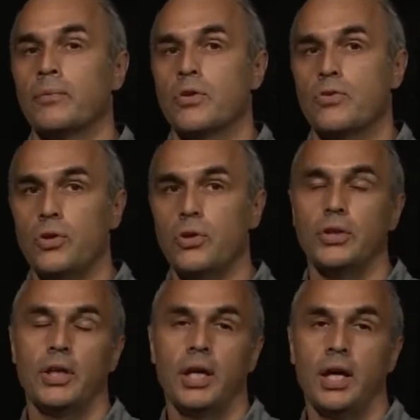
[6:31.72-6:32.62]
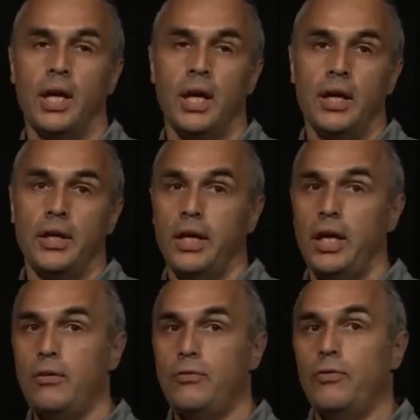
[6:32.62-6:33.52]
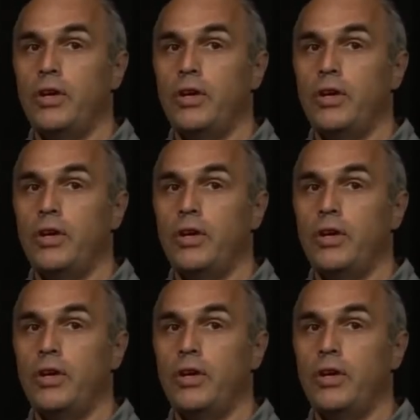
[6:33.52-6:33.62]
Third, have